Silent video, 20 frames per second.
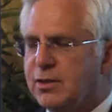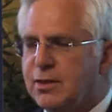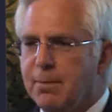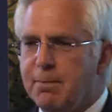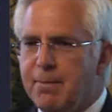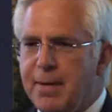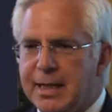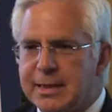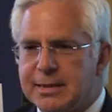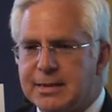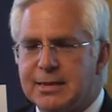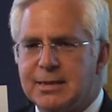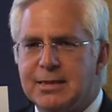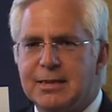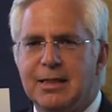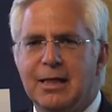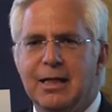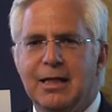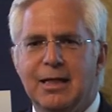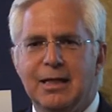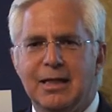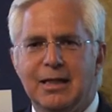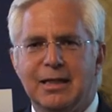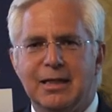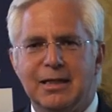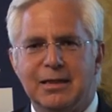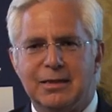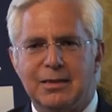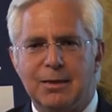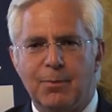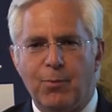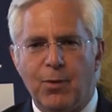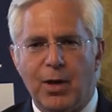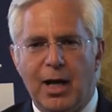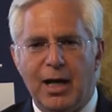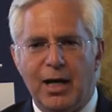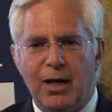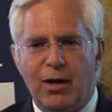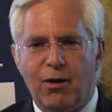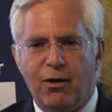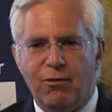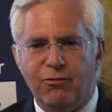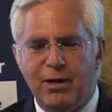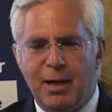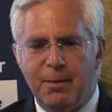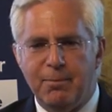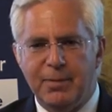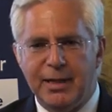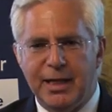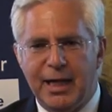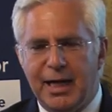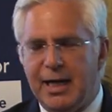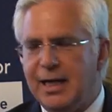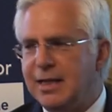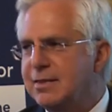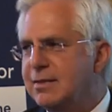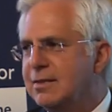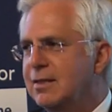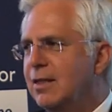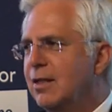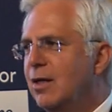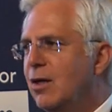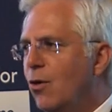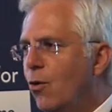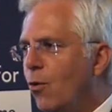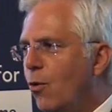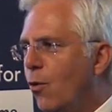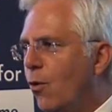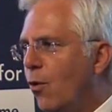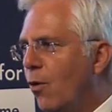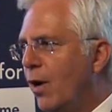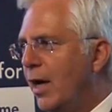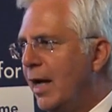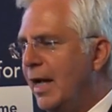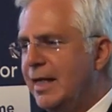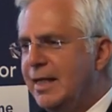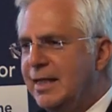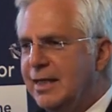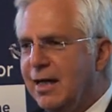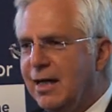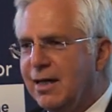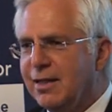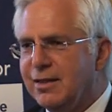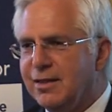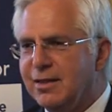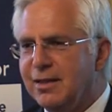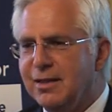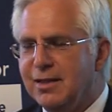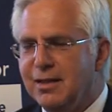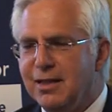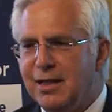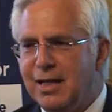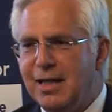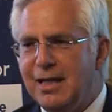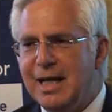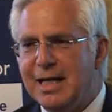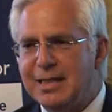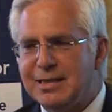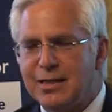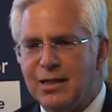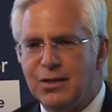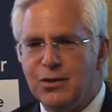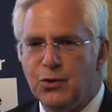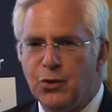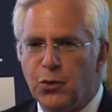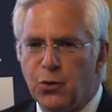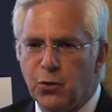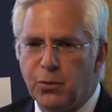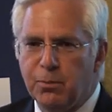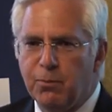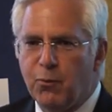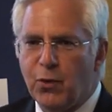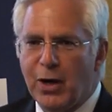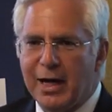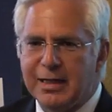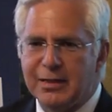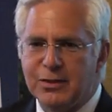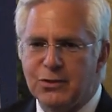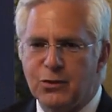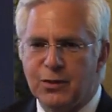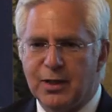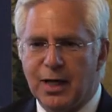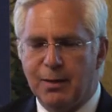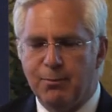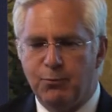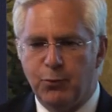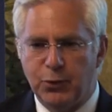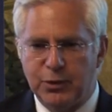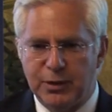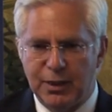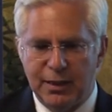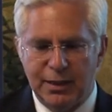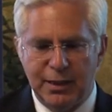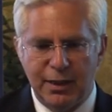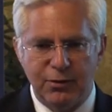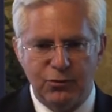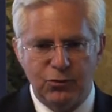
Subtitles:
the best supplier of MBAs or any other lesser-known brands you can put in there.